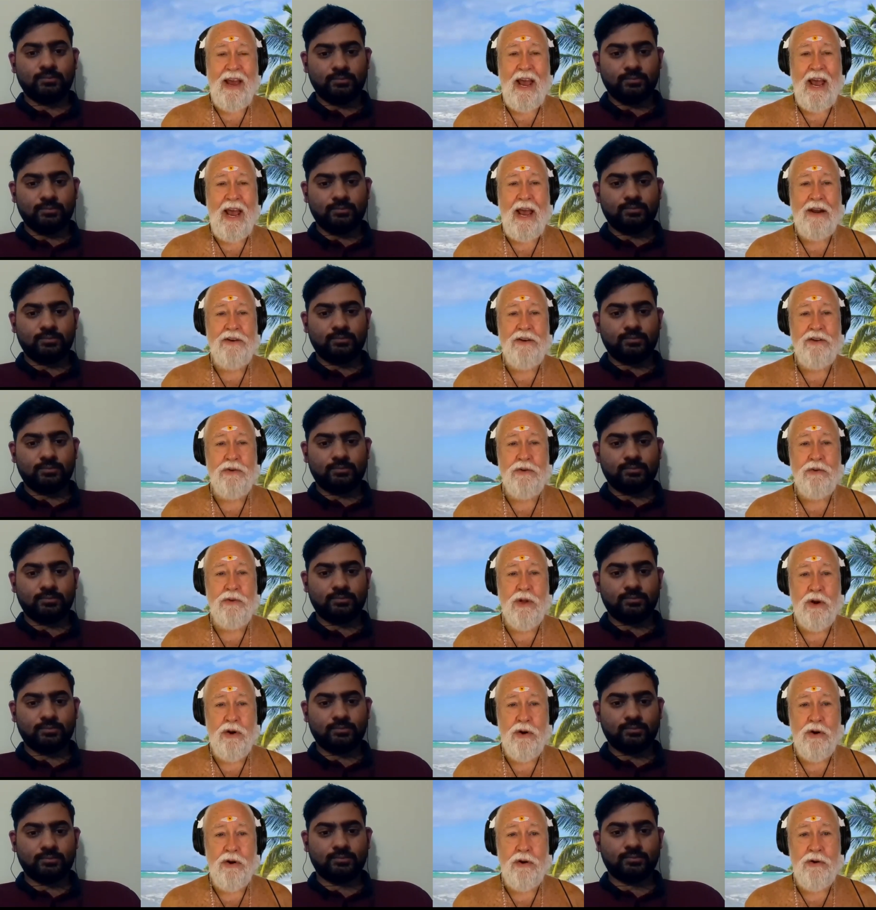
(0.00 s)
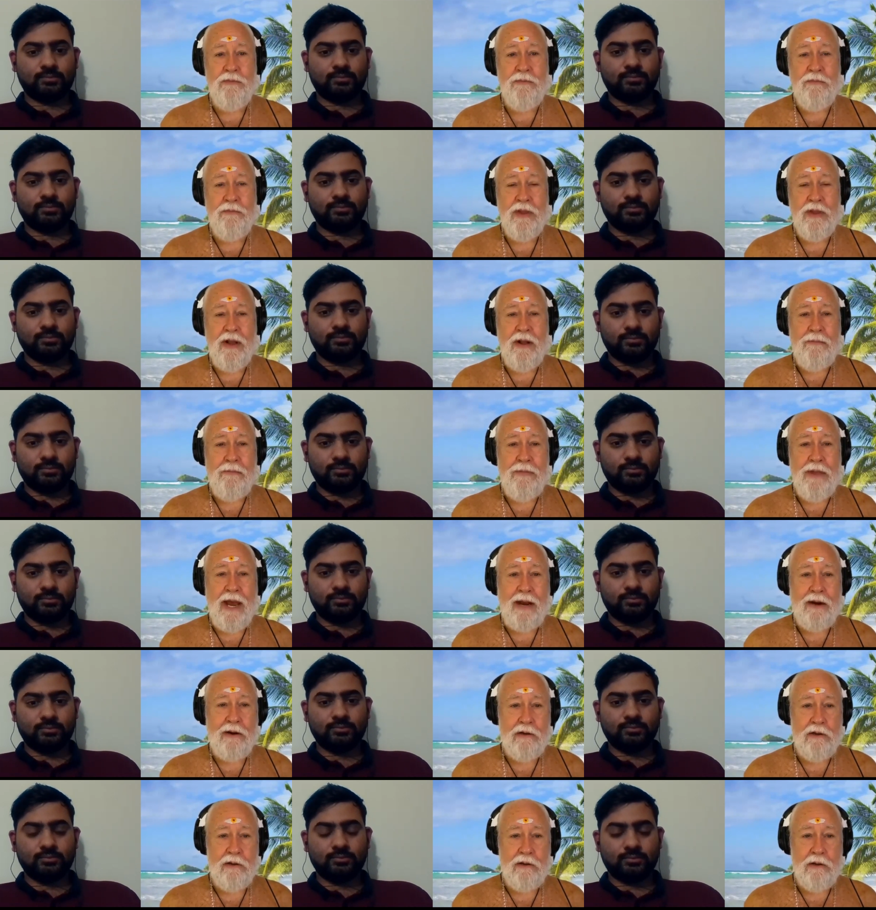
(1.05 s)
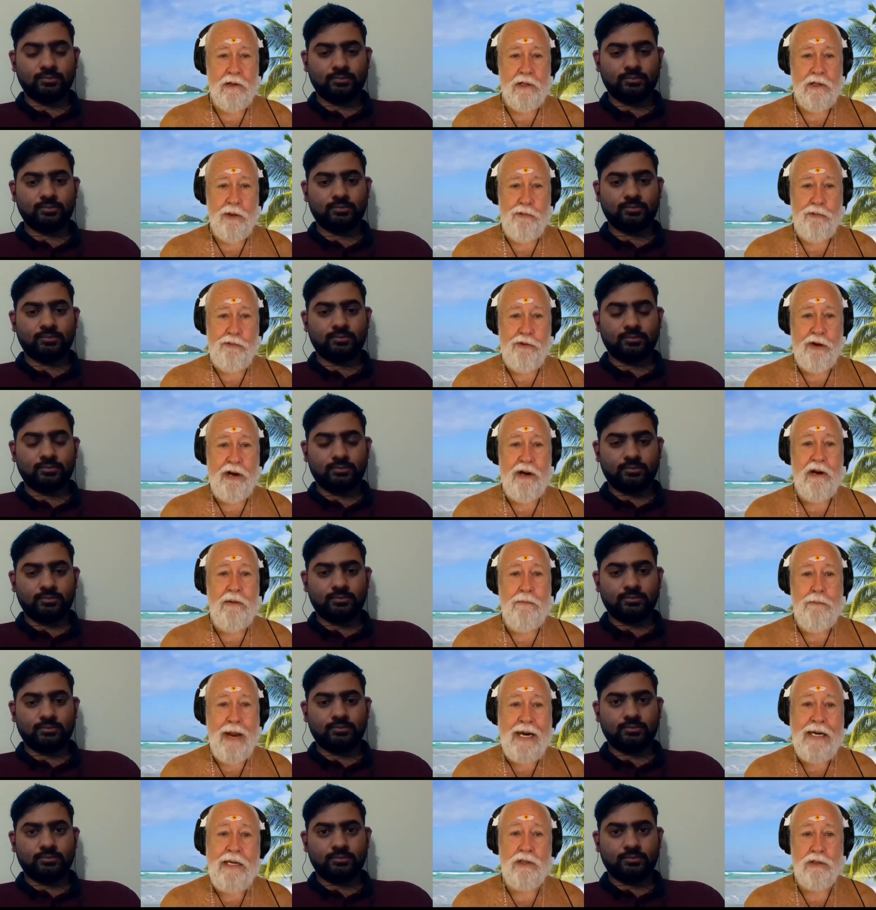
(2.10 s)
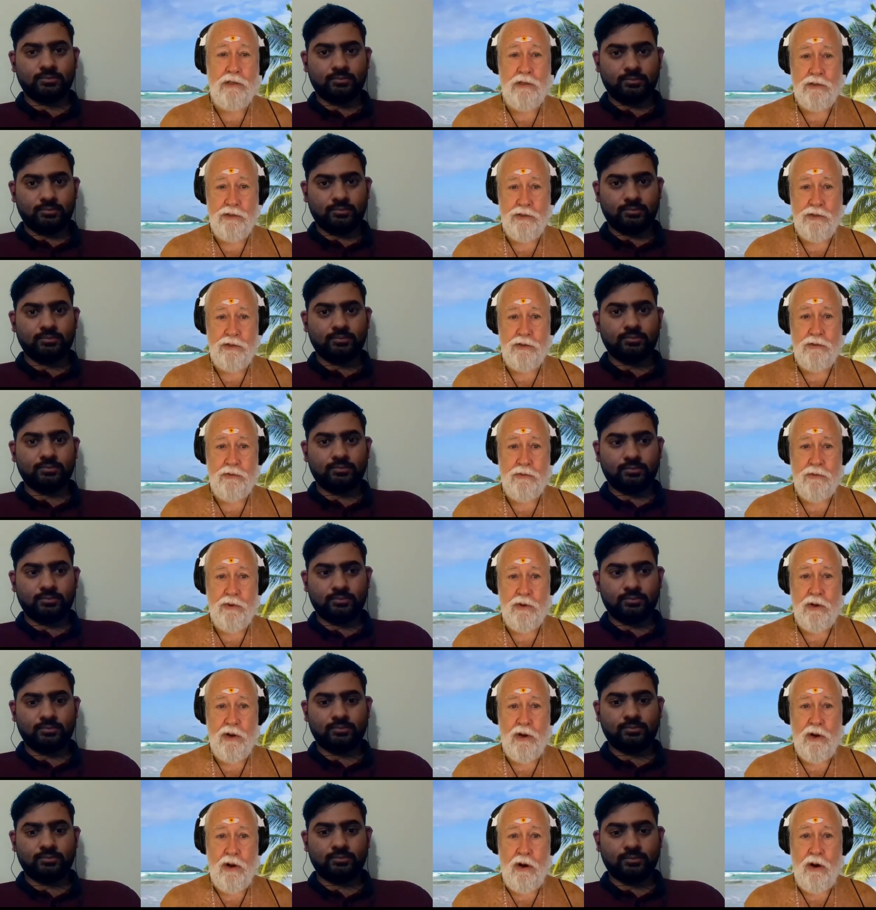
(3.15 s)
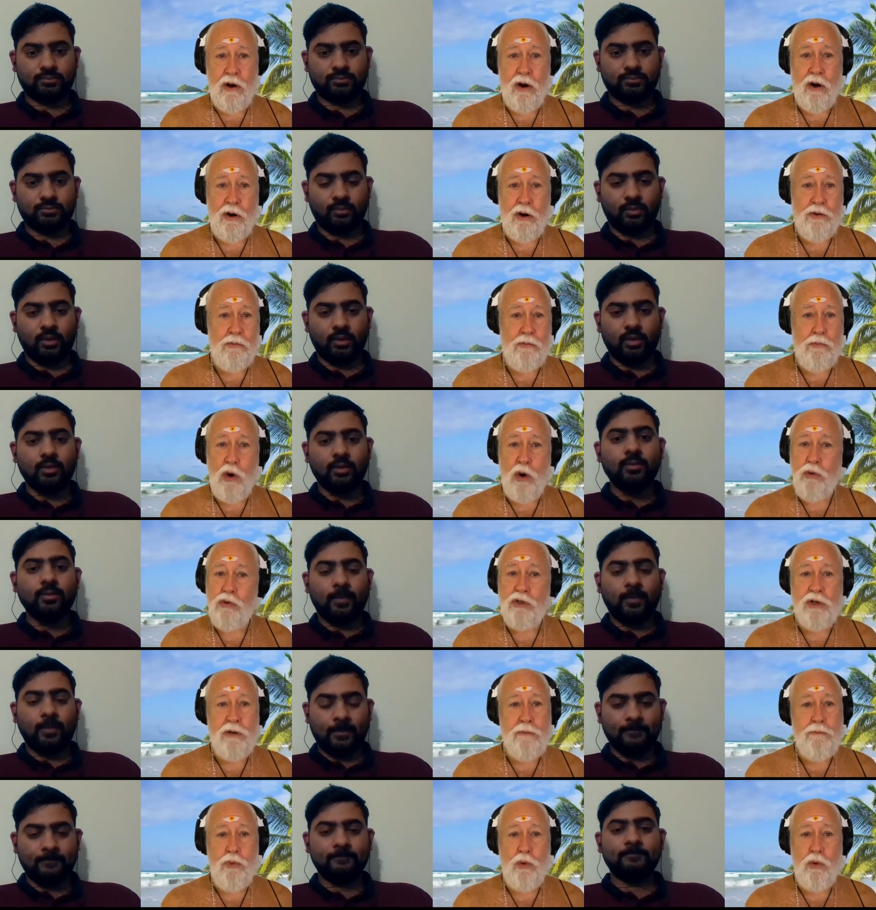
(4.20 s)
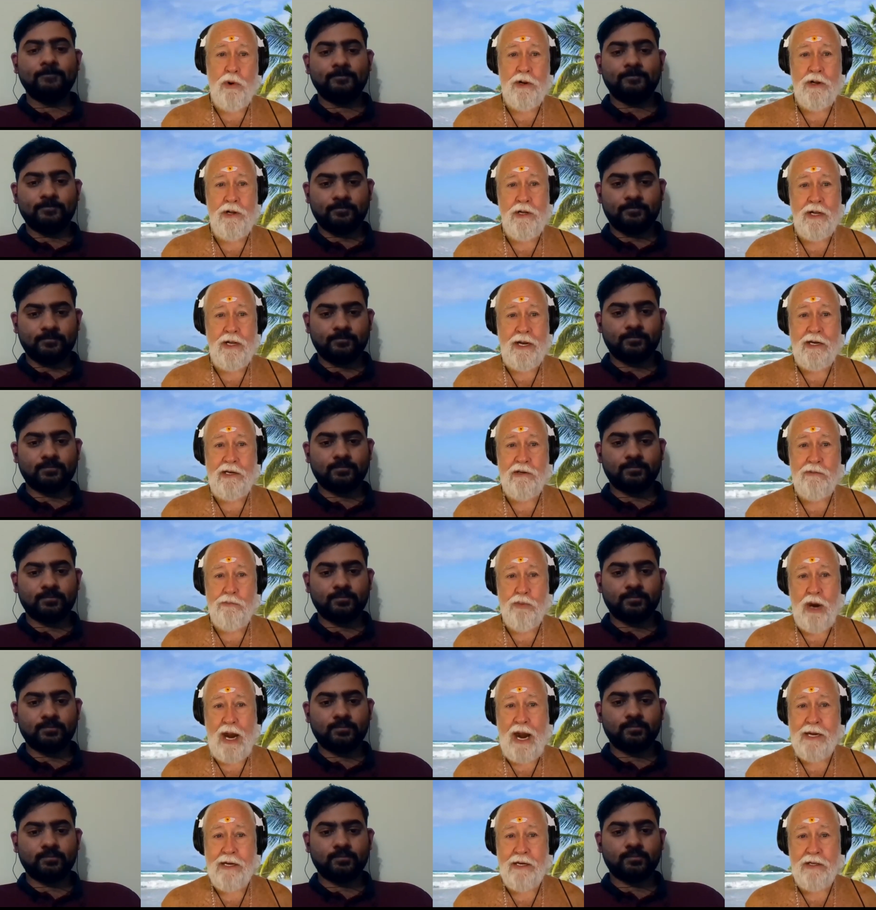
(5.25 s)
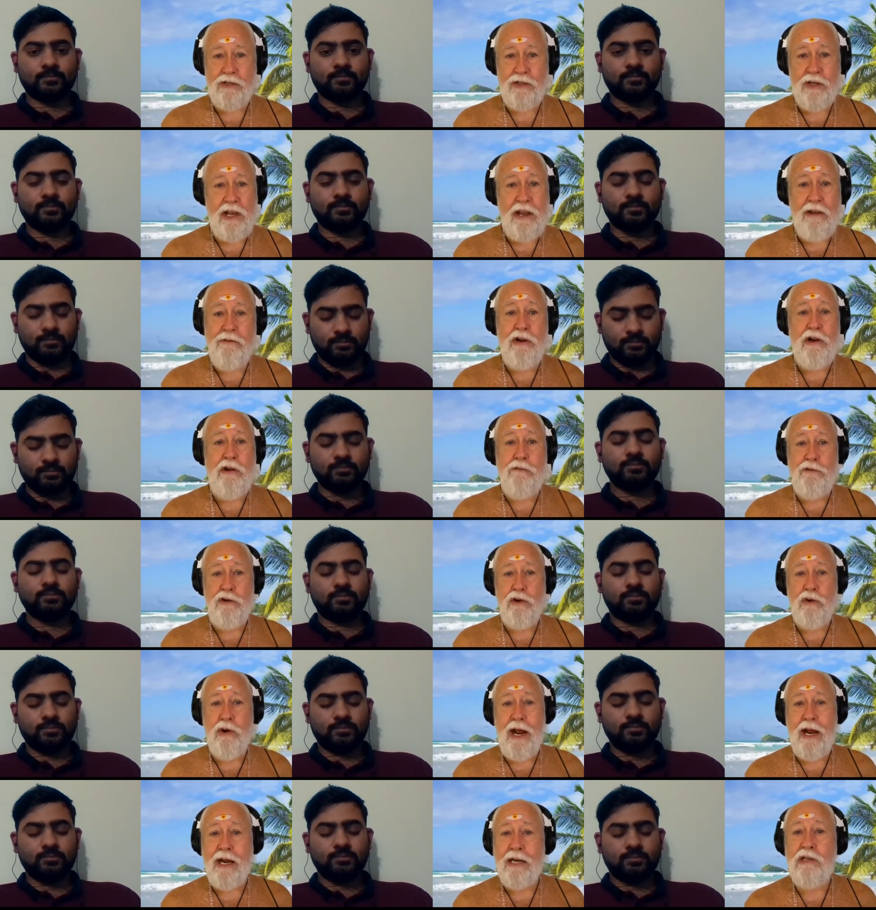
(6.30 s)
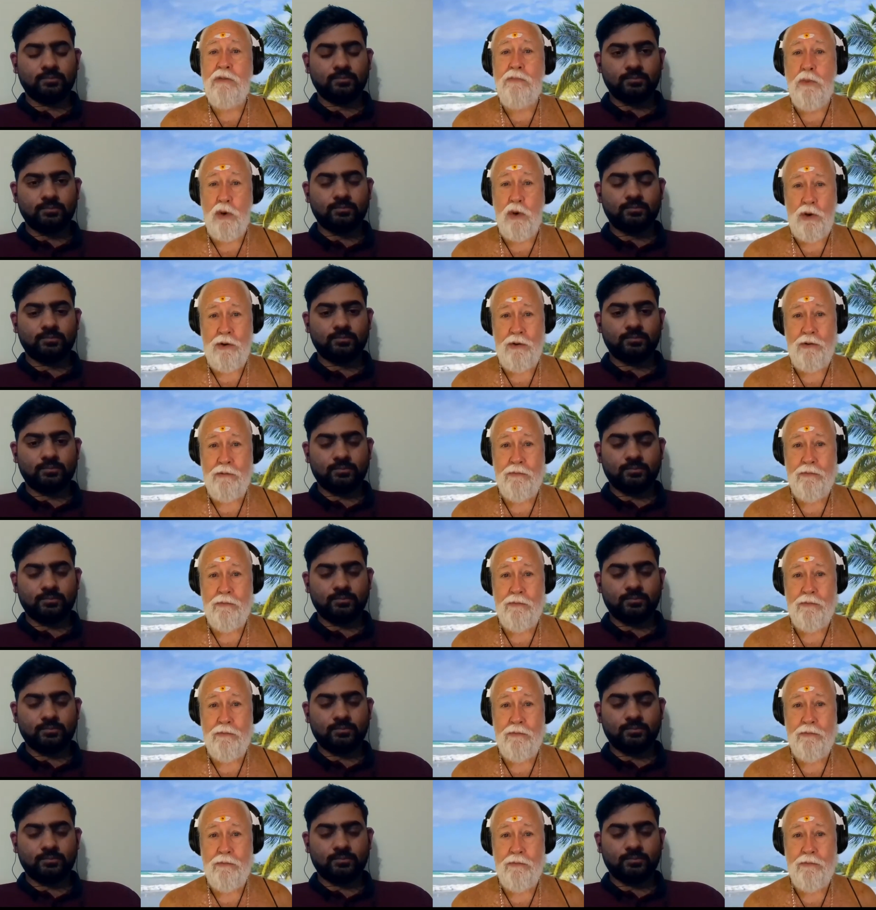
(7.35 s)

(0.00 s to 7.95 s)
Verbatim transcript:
Speaker 1: and you learn that the fundamentals are the most important thing to practice, even if you're expert.